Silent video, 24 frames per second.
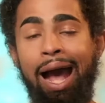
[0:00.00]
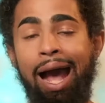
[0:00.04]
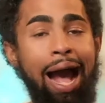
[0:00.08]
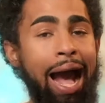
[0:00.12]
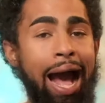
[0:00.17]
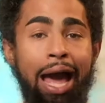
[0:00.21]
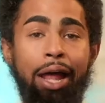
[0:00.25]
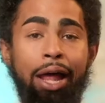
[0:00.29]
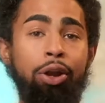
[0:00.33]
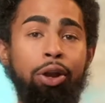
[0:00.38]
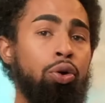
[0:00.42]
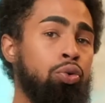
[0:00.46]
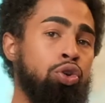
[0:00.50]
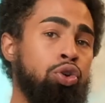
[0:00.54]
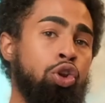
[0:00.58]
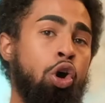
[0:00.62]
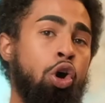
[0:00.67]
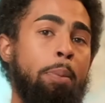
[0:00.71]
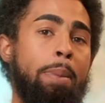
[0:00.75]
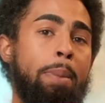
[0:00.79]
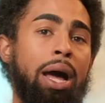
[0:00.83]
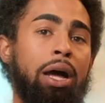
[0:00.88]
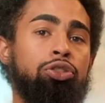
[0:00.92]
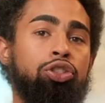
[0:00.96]
I don't know
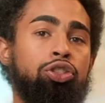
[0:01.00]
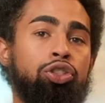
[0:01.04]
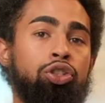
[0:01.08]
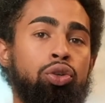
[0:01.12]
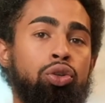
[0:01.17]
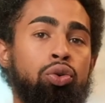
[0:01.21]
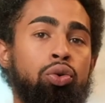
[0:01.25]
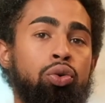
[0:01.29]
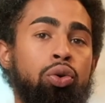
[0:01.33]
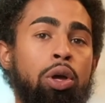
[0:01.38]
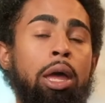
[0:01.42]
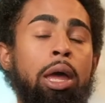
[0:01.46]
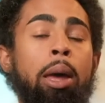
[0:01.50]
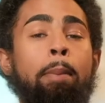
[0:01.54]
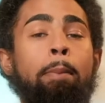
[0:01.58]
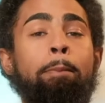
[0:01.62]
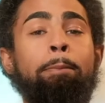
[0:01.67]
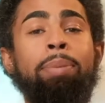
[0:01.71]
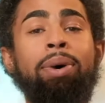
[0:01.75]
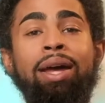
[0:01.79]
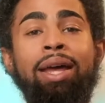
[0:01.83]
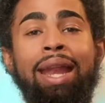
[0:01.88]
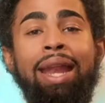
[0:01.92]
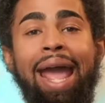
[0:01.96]
about you,
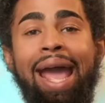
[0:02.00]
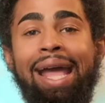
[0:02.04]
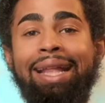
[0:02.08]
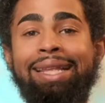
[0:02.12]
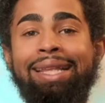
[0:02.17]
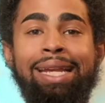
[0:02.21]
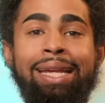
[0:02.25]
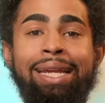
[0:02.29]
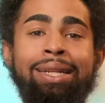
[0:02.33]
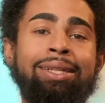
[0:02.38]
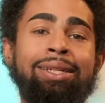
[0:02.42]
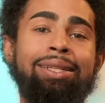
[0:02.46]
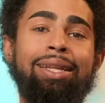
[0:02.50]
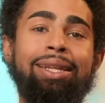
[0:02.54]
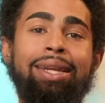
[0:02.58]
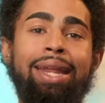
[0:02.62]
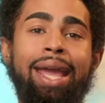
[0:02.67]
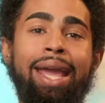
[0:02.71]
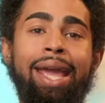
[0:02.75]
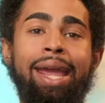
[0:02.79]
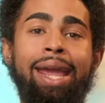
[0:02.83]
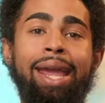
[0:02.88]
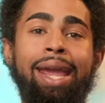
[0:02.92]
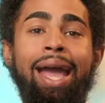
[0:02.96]
but at the end of the
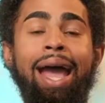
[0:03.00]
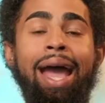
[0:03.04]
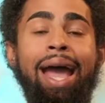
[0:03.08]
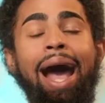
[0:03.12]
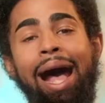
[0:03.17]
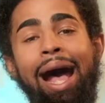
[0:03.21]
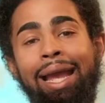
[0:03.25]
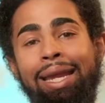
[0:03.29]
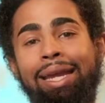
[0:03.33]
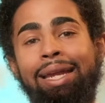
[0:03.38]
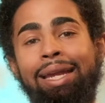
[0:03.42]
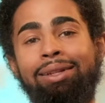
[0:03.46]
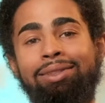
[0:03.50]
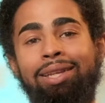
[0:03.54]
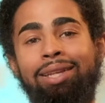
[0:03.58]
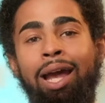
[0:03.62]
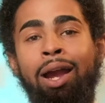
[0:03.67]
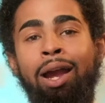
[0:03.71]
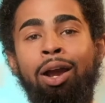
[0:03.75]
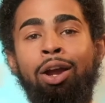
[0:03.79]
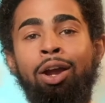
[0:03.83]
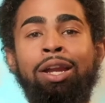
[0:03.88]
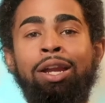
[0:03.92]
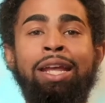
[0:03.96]
day, I get
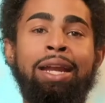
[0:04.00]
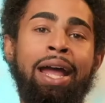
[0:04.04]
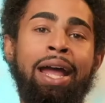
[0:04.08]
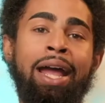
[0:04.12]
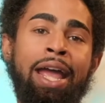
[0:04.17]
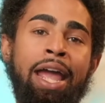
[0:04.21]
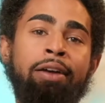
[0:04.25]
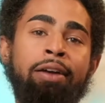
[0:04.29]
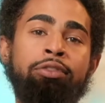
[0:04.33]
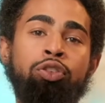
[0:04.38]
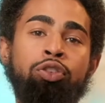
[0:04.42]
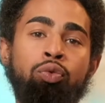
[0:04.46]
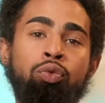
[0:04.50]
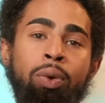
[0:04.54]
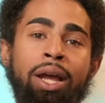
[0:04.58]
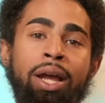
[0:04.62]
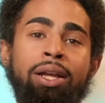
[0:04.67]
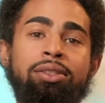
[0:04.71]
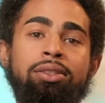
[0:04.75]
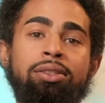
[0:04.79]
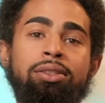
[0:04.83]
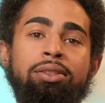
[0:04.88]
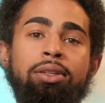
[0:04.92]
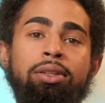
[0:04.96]
tired and I have to
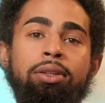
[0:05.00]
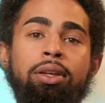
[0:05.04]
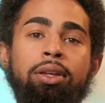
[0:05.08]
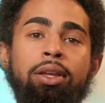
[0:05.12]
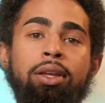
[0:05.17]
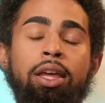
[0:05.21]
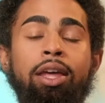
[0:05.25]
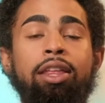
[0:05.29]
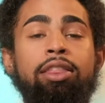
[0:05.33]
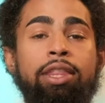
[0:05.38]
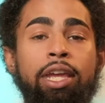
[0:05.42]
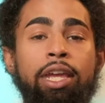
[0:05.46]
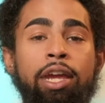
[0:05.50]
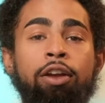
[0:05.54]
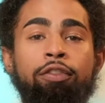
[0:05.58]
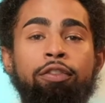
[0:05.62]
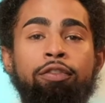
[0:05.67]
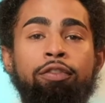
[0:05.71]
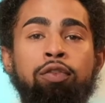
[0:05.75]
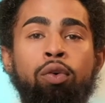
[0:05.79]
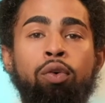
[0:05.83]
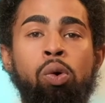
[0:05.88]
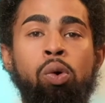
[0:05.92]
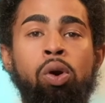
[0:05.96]
rest.
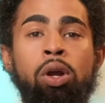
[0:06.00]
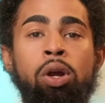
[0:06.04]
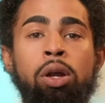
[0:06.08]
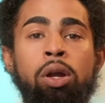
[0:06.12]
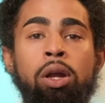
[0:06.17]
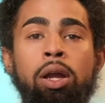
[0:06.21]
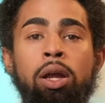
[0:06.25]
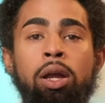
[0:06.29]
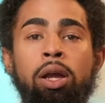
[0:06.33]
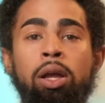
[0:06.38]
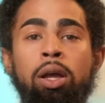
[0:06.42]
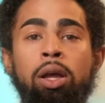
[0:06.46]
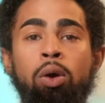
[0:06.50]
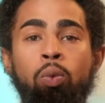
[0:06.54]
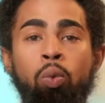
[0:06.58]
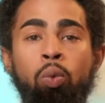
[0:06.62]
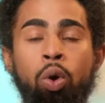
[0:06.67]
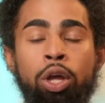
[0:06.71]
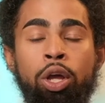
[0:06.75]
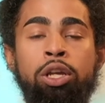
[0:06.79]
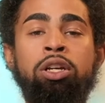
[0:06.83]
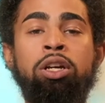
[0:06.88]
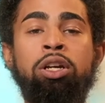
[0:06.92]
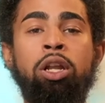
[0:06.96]
Therefore,
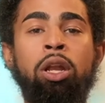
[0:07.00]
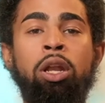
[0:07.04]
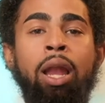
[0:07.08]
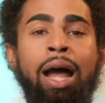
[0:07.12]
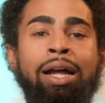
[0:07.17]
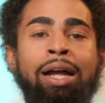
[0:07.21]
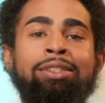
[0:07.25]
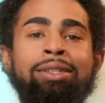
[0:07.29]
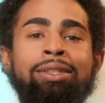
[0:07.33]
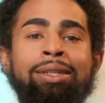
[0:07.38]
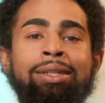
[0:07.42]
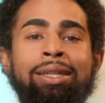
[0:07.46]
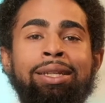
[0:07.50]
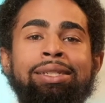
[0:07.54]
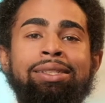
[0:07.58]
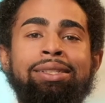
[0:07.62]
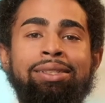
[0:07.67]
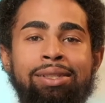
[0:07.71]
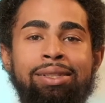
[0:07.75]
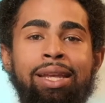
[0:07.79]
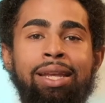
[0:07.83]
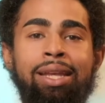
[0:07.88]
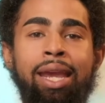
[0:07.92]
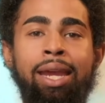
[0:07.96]
one could logically
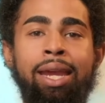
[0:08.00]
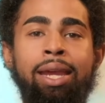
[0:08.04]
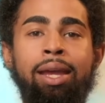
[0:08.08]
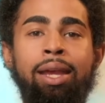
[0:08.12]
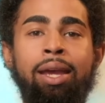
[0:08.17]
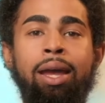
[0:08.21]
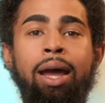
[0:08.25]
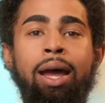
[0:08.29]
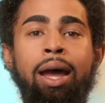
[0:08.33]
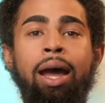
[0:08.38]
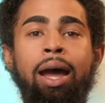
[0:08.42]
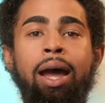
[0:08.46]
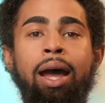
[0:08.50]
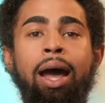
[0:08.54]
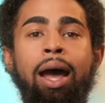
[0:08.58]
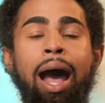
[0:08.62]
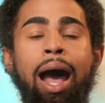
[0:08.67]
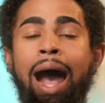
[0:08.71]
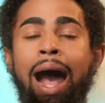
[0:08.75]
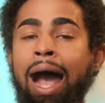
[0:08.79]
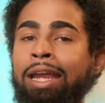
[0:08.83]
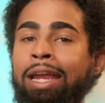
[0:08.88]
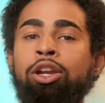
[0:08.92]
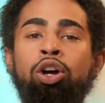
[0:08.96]
say,
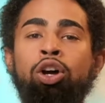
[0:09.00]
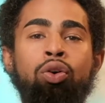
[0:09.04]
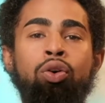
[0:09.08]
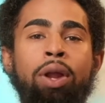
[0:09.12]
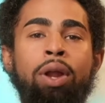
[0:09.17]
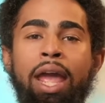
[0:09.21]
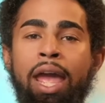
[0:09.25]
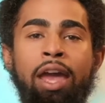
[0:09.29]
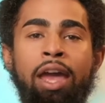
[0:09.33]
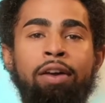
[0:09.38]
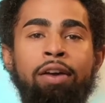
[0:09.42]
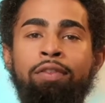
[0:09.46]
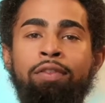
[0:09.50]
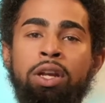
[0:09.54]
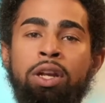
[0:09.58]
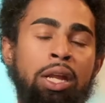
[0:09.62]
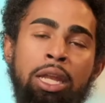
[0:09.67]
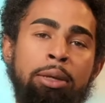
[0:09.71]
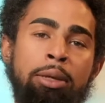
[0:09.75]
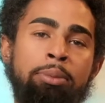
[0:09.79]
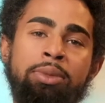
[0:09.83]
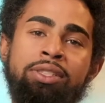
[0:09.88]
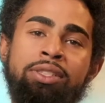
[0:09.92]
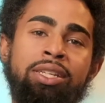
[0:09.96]
I don't have an
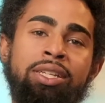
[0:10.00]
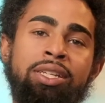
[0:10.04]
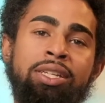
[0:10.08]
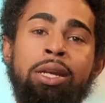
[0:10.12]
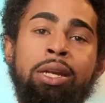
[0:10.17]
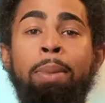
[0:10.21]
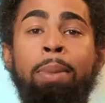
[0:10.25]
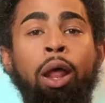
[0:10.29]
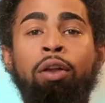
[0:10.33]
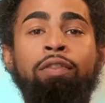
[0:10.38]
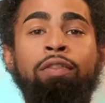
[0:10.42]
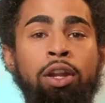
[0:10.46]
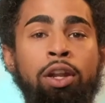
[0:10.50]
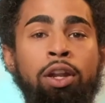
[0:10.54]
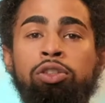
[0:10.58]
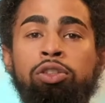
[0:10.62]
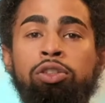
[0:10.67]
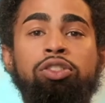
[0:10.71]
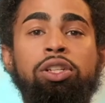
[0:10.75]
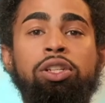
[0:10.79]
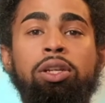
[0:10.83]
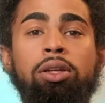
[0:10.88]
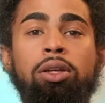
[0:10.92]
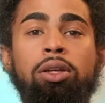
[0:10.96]
unlimited amount of energy.